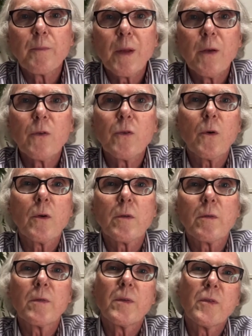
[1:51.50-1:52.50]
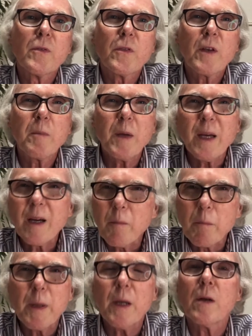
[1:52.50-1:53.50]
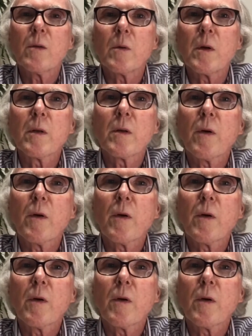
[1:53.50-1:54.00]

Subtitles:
sort of semi-compete with